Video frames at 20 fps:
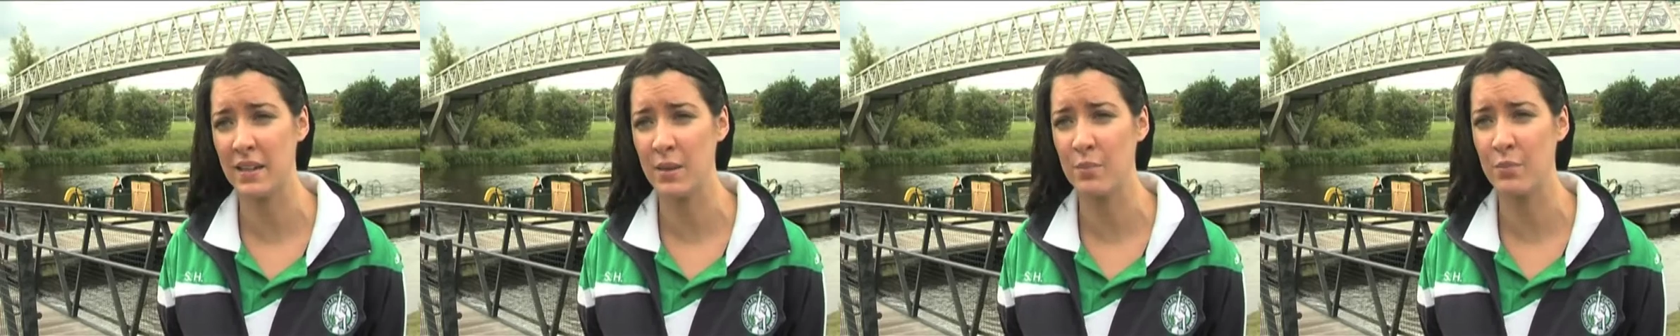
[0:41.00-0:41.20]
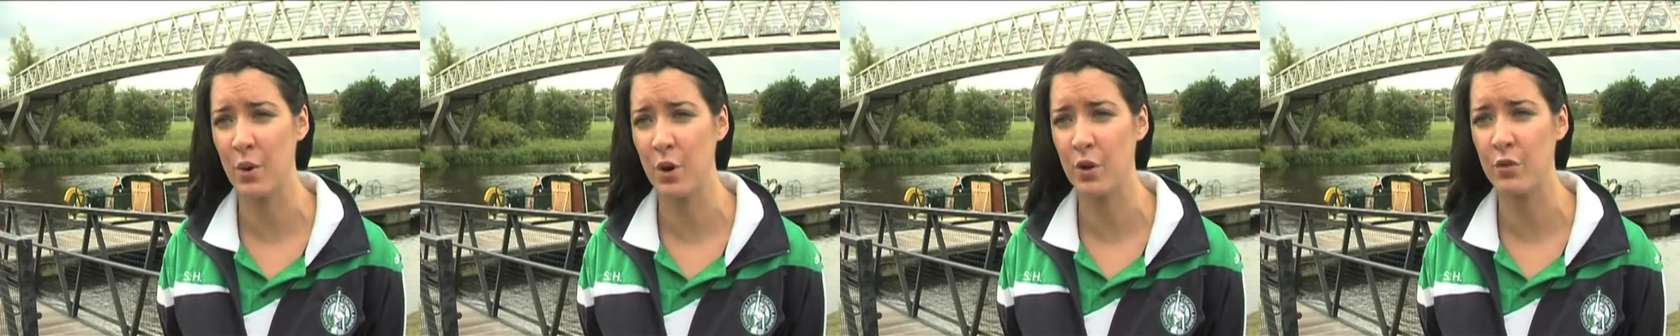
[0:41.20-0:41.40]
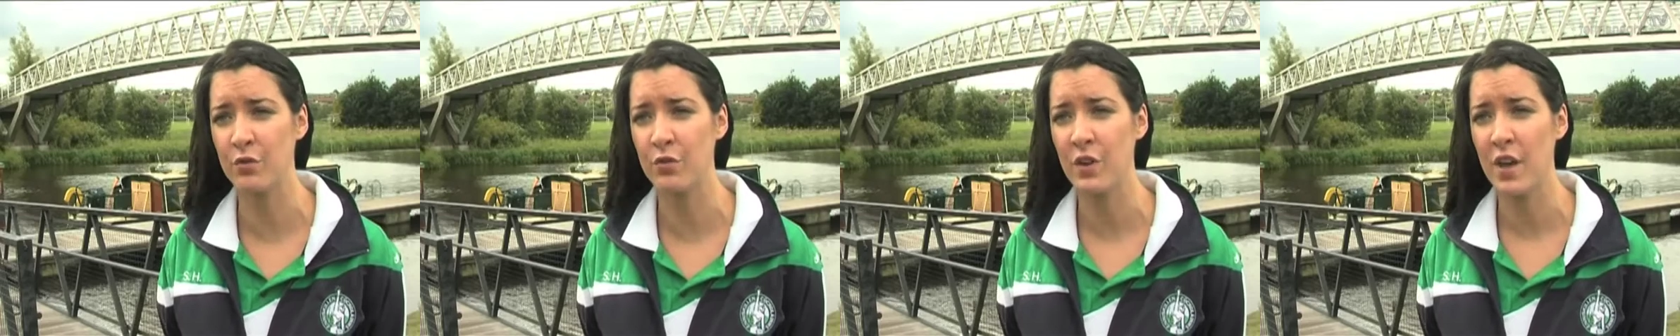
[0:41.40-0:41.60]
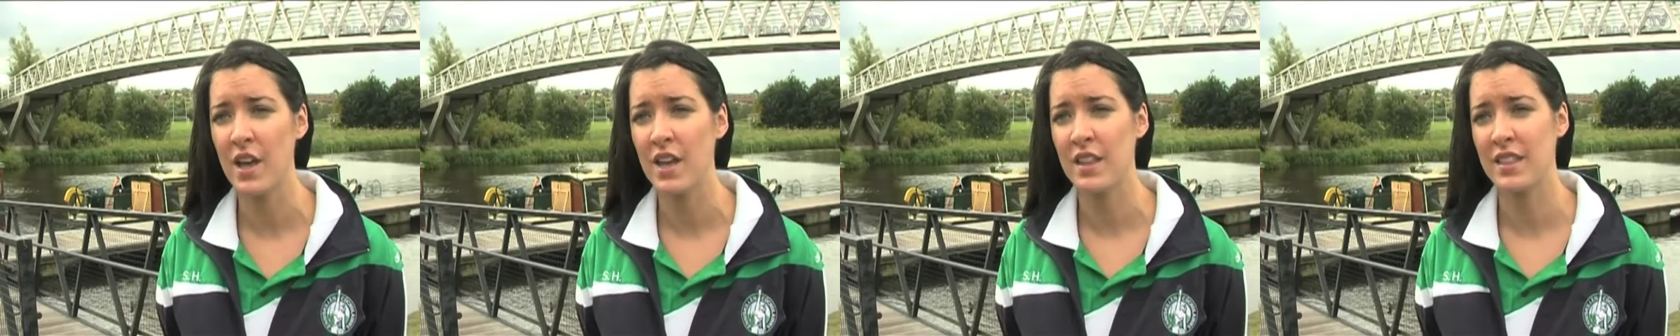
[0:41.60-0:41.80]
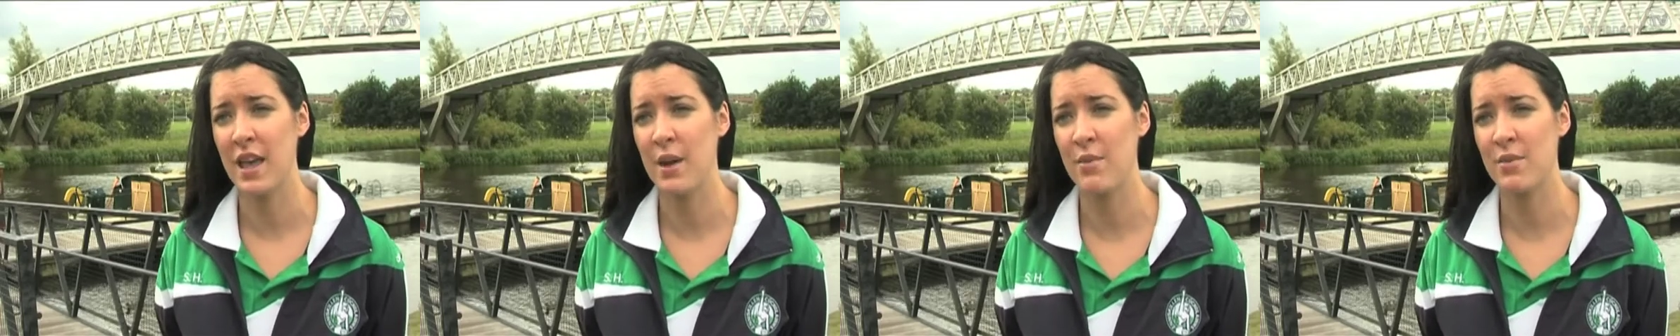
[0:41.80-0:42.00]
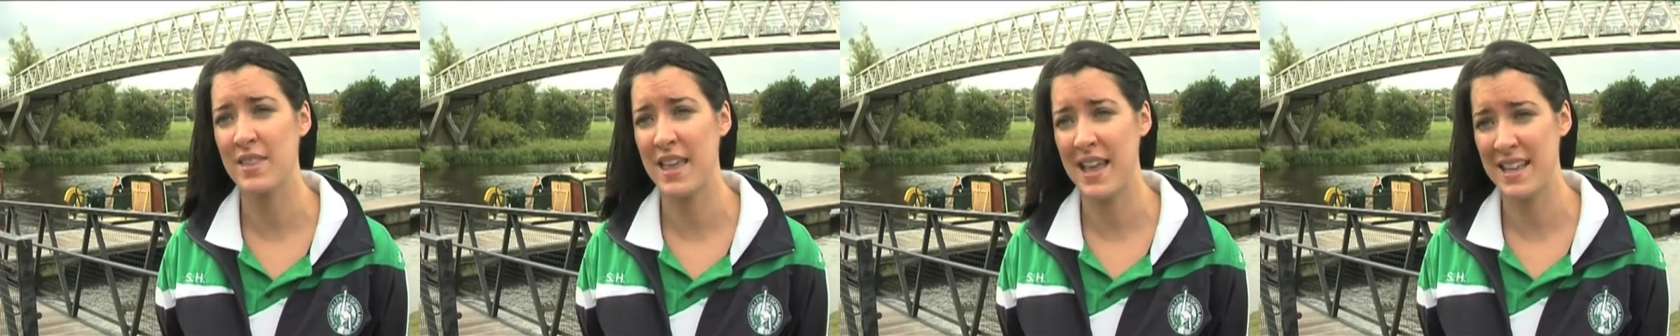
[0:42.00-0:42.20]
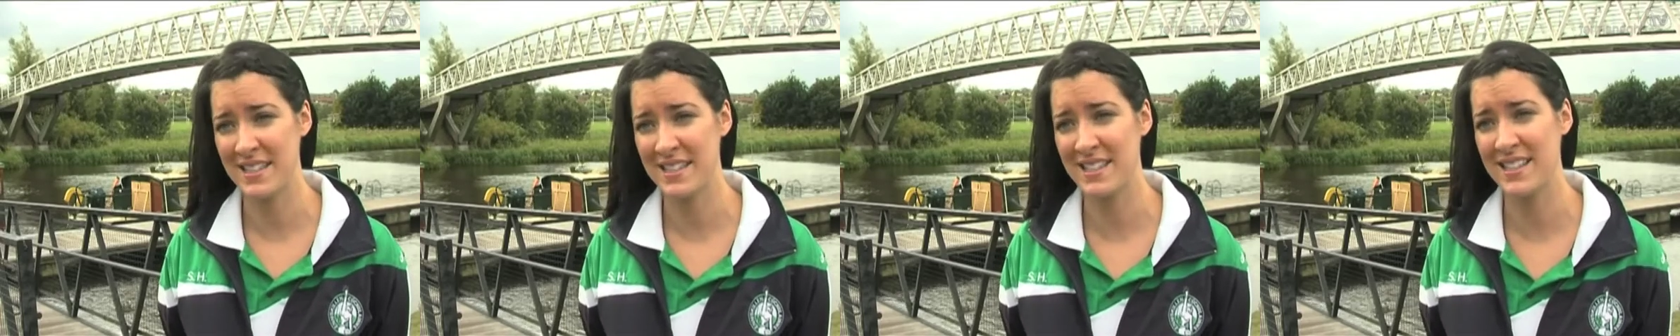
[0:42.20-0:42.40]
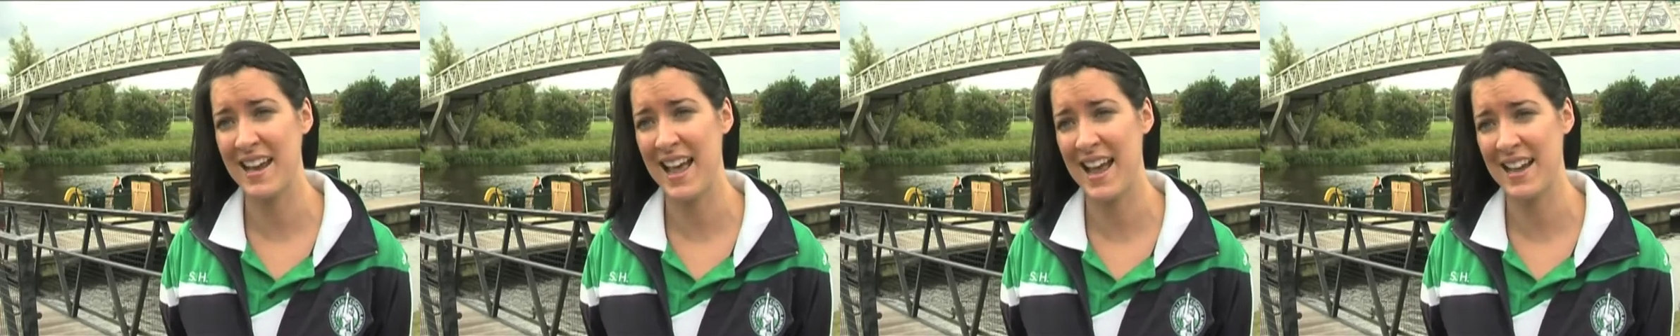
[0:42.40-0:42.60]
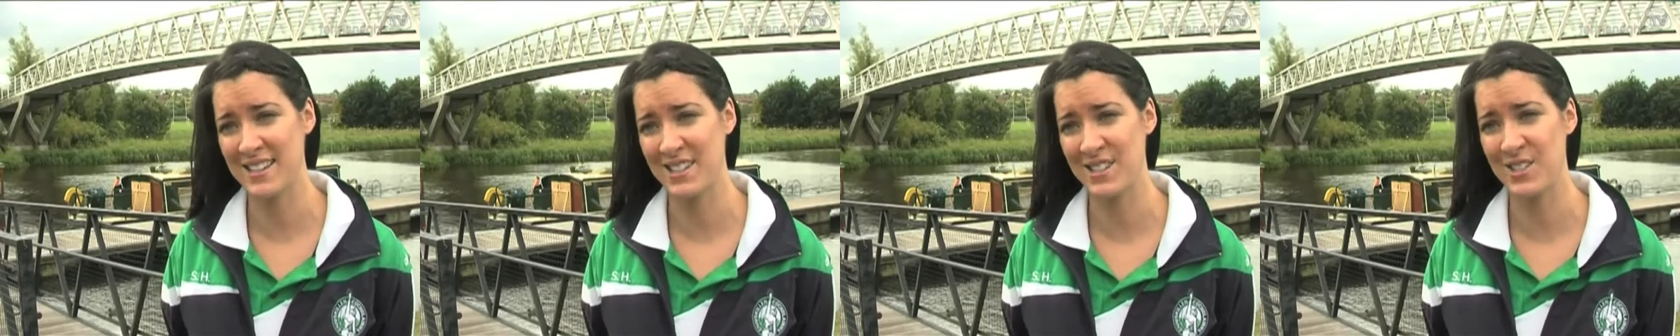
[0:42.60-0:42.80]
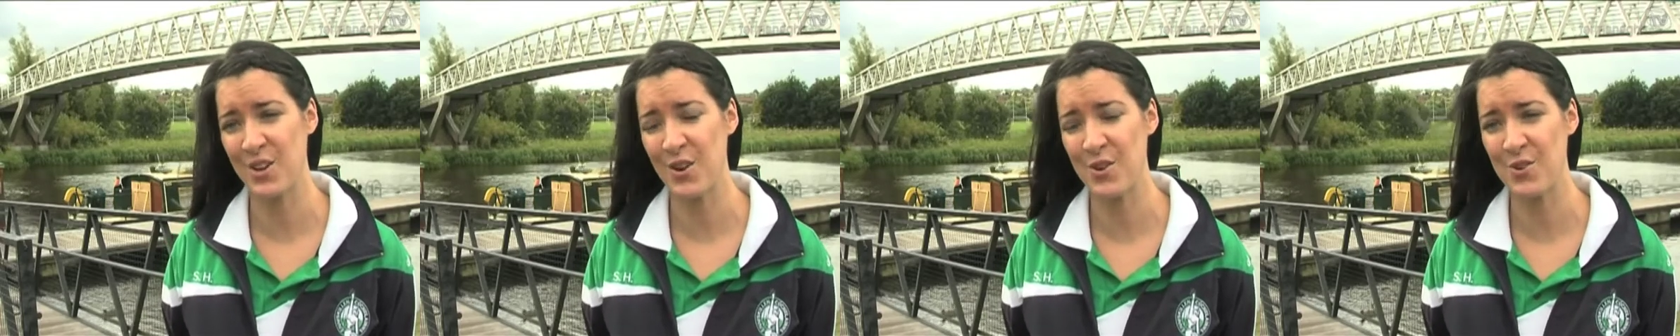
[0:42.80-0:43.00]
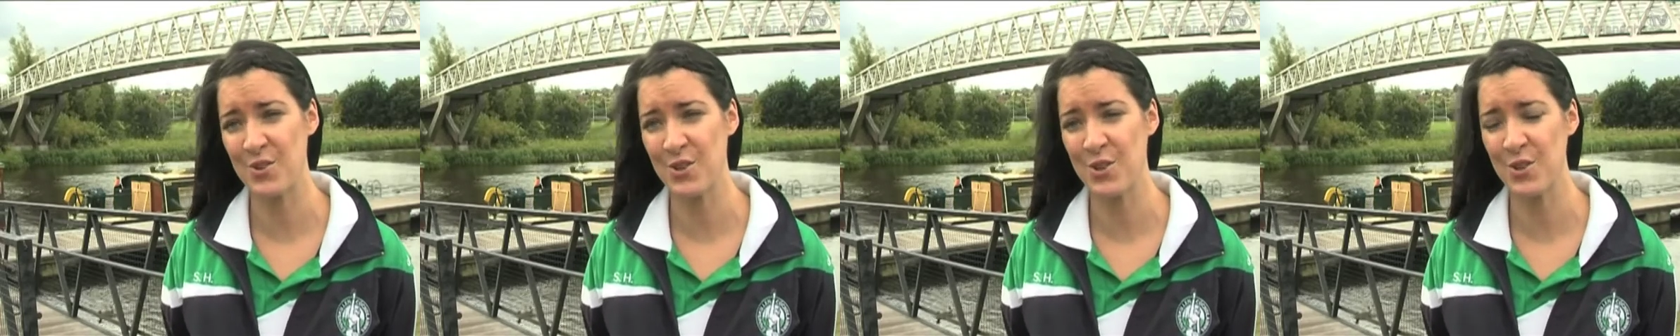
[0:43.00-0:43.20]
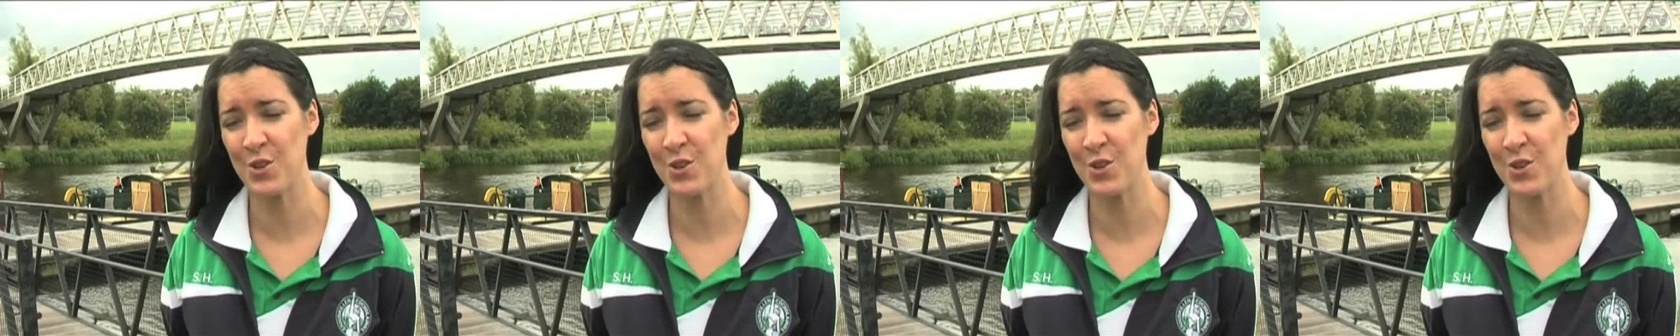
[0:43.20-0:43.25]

in both. They were then selected to go on